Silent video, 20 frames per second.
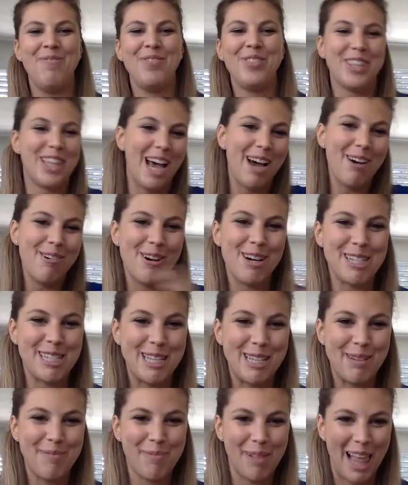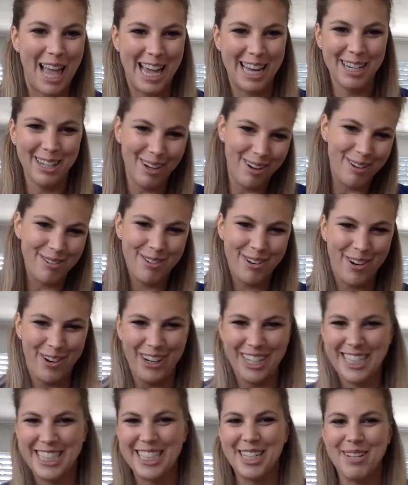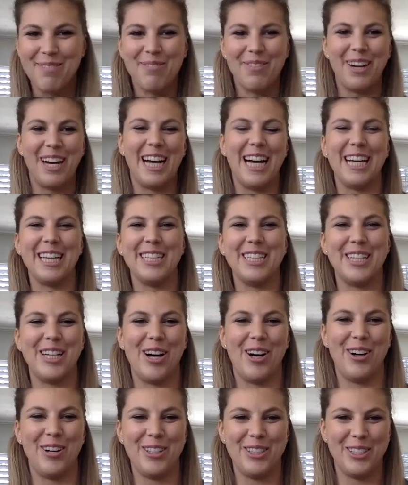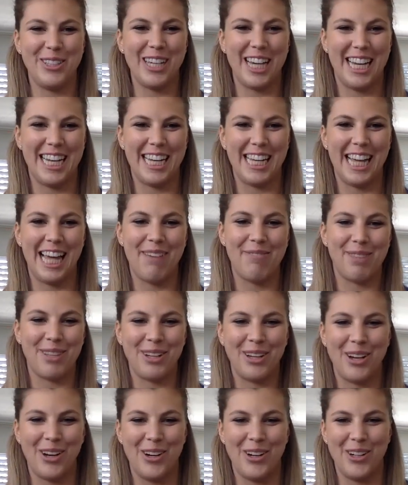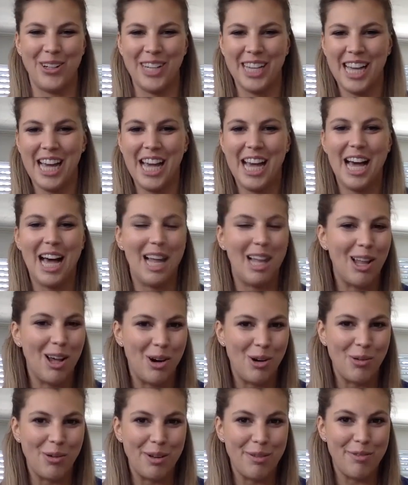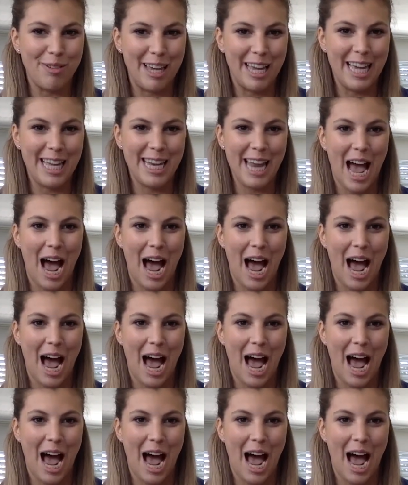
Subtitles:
That wasn't the plan, of course, but you know, you kind of have to go along with it.